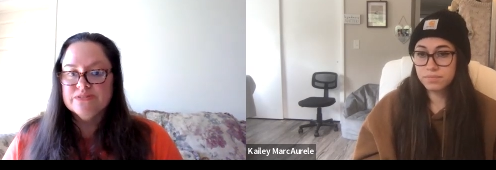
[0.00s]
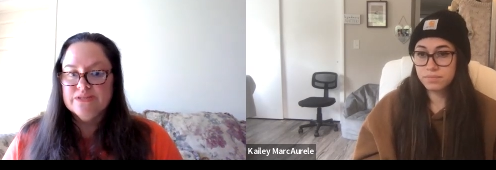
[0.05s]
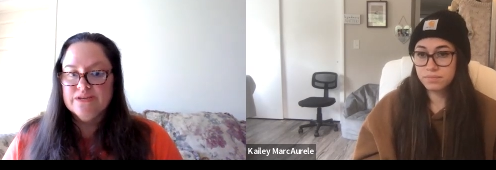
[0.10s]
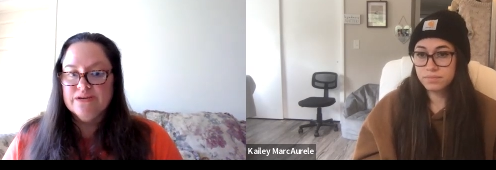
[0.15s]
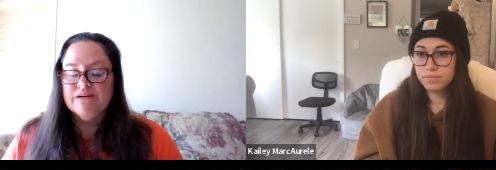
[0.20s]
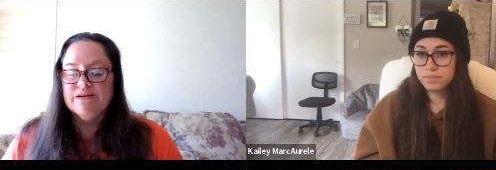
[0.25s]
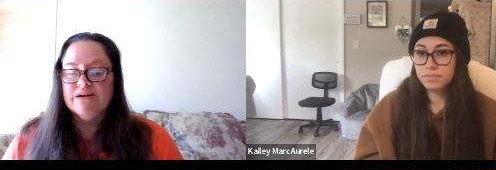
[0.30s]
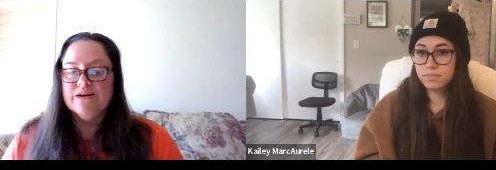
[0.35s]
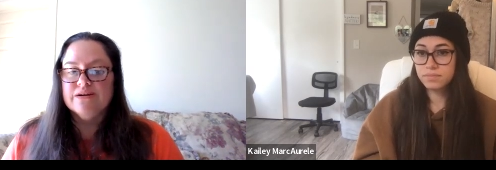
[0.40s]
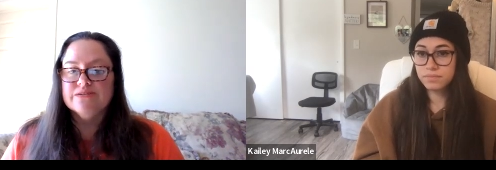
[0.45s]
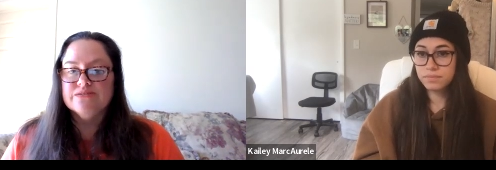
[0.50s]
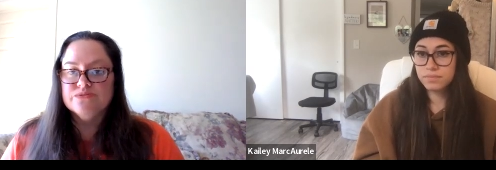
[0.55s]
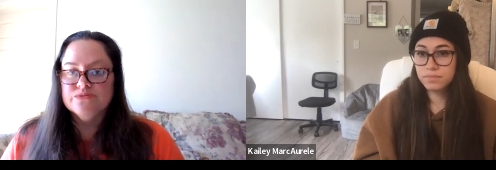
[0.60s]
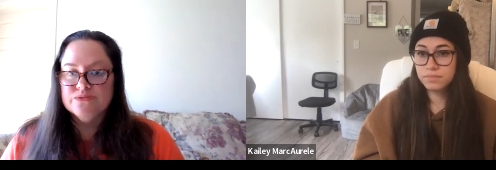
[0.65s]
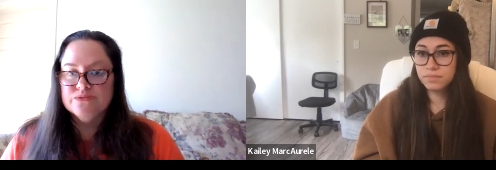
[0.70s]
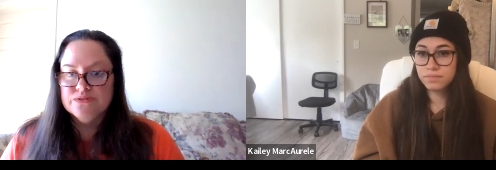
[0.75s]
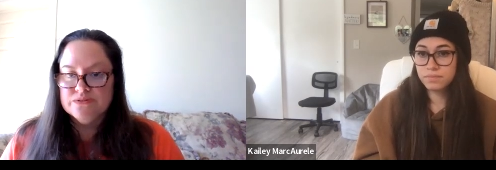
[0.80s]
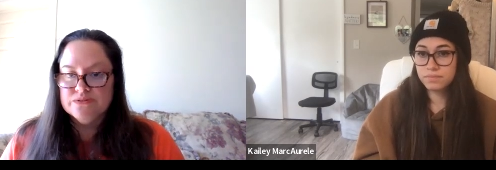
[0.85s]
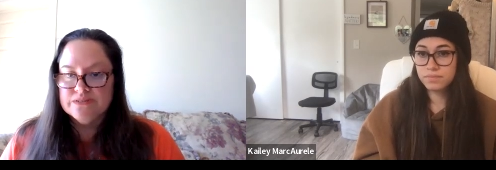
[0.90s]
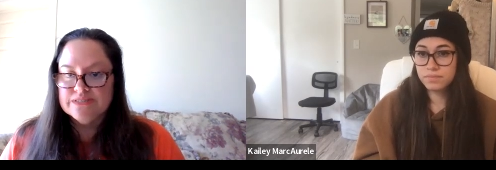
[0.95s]
Speaker 1: really are and
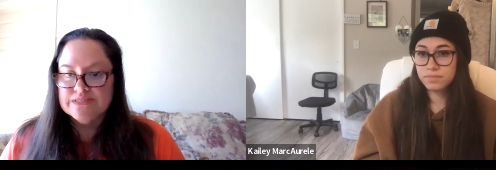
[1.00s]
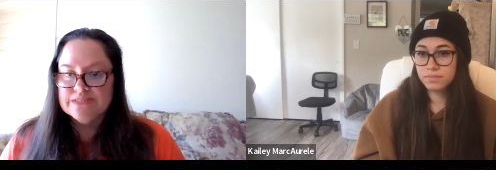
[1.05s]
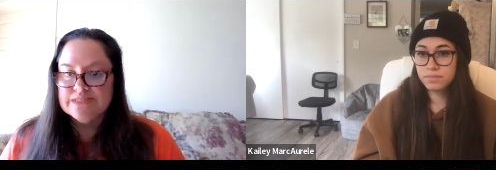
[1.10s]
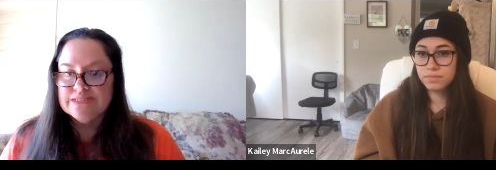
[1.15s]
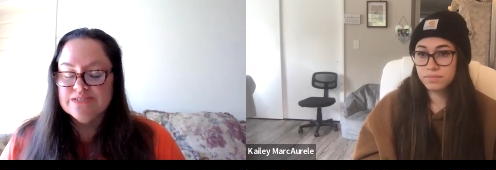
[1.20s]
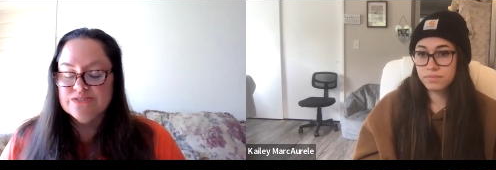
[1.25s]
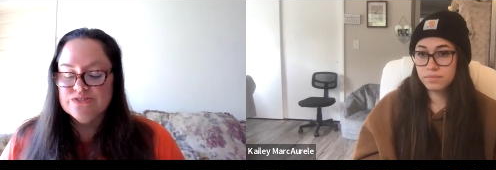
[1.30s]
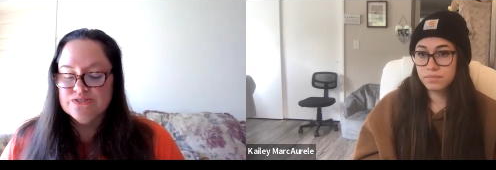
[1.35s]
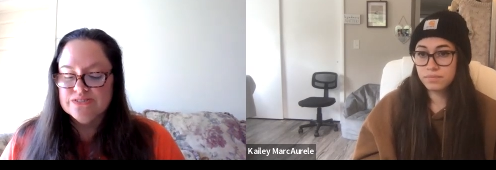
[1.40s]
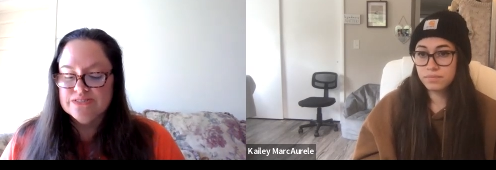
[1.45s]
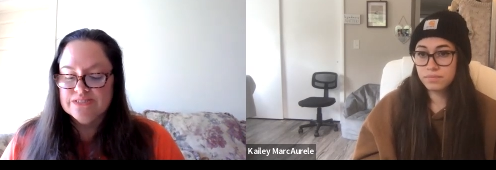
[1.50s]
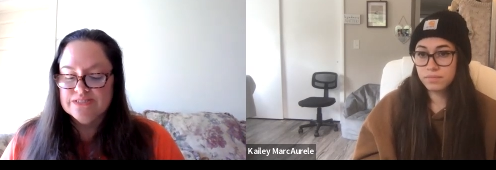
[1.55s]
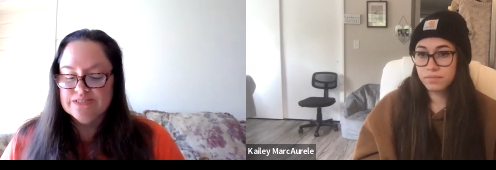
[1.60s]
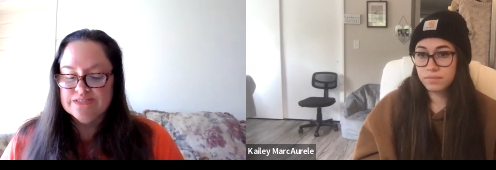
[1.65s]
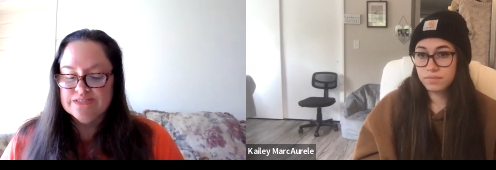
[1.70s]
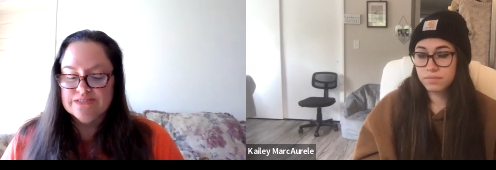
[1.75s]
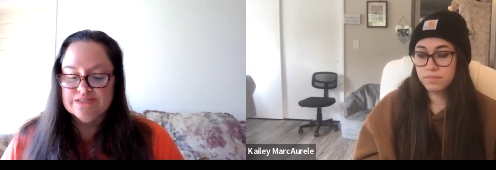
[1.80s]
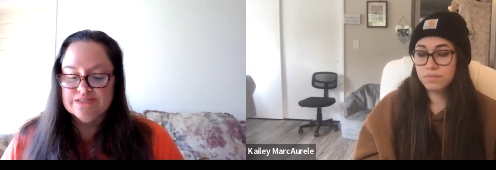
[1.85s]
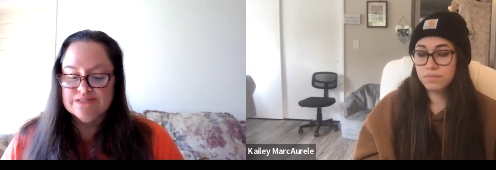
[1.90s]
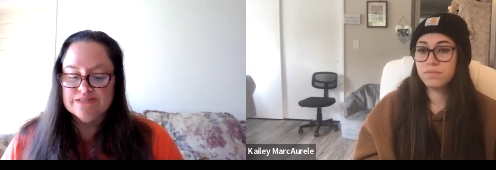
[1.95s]
who the organization
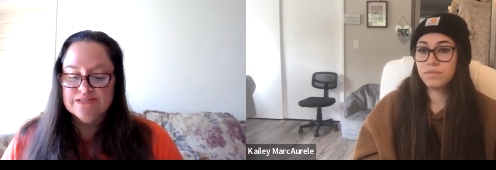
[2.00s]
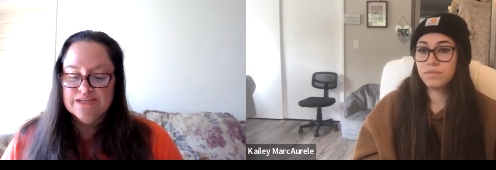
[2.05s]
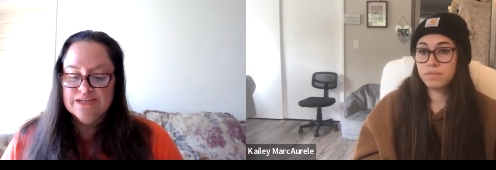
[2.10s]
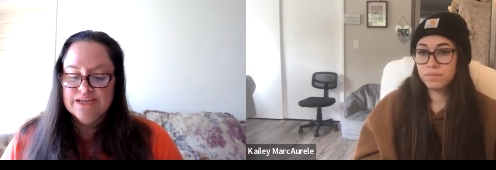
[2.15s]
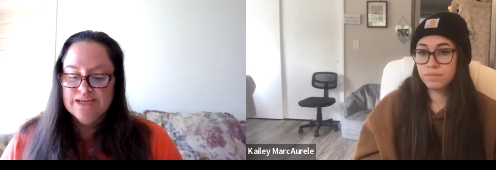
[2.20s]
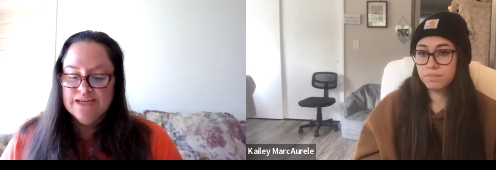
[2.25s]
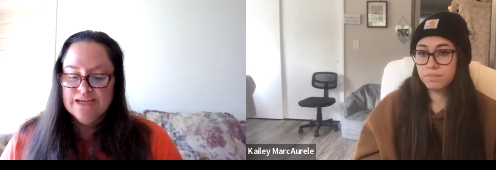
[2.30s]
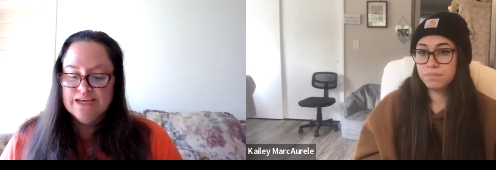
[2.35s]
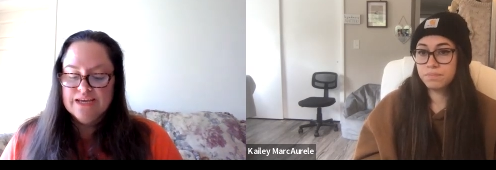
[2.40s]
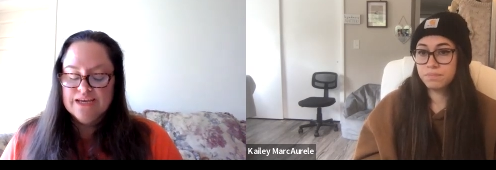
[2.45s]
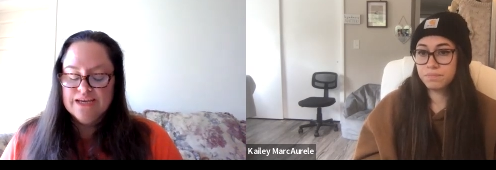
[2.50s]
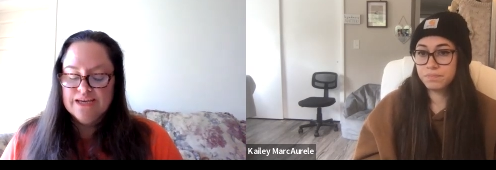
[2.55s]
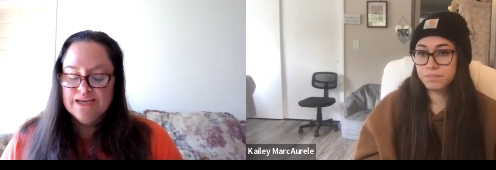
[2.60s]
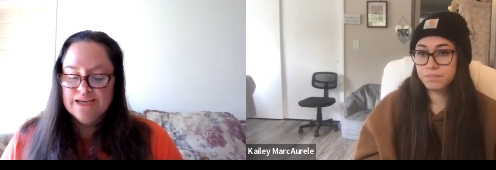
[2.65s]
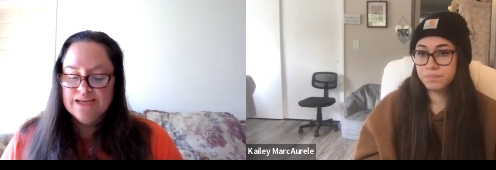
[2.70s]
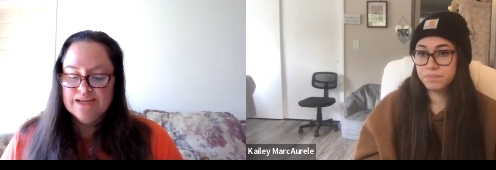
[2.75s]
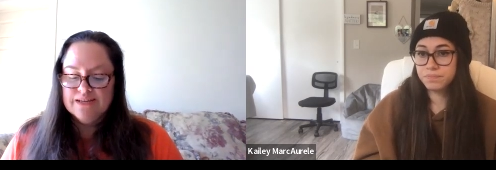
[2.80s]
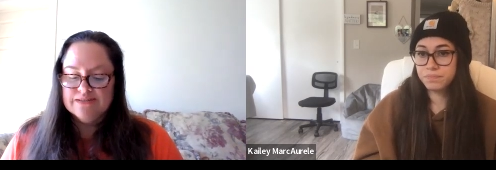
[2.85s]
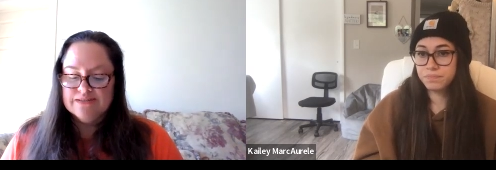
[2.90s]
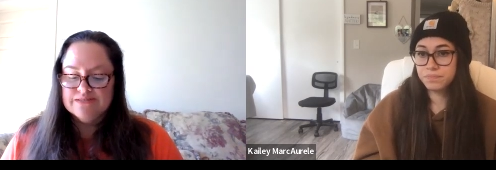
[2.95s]
is and
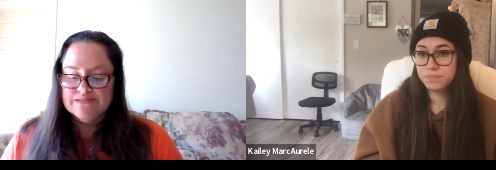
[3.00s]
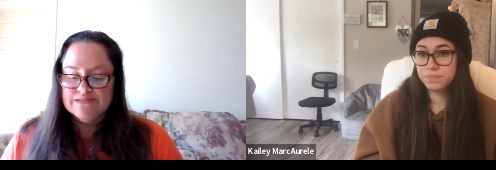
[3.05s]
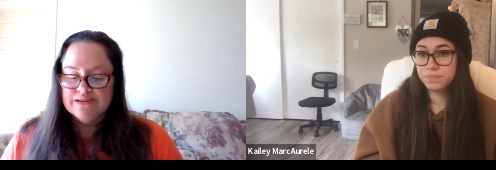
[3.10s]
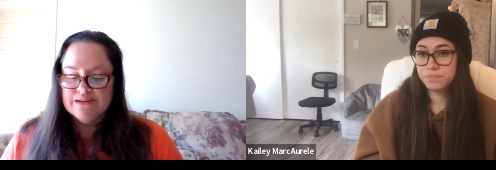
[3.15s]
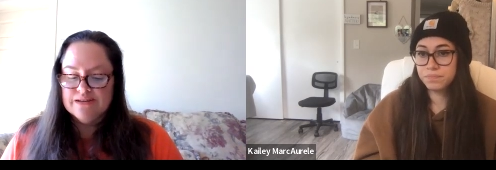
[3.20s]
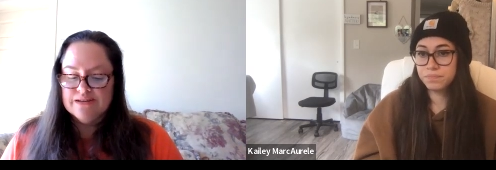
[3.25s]
and